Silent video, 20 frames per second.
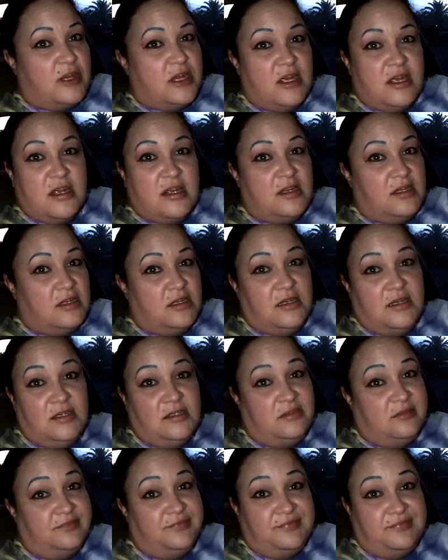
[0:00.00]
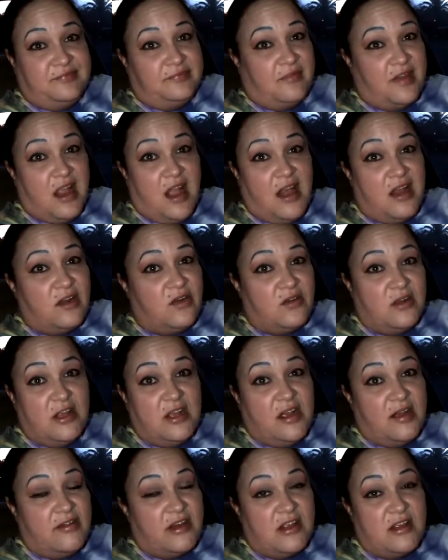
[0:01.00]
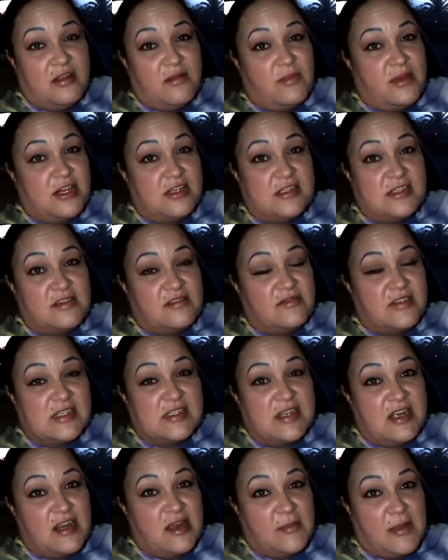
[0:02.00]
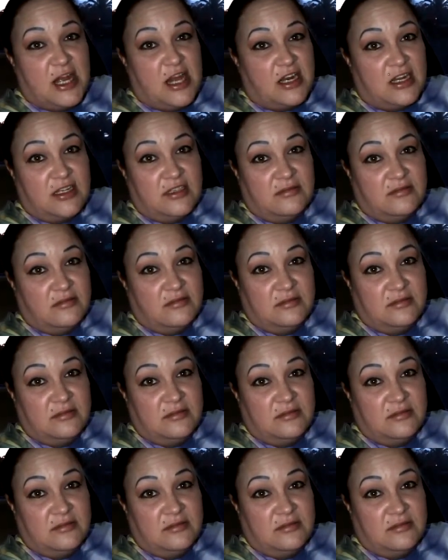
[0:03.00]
but I don't really have anything positive to say about it.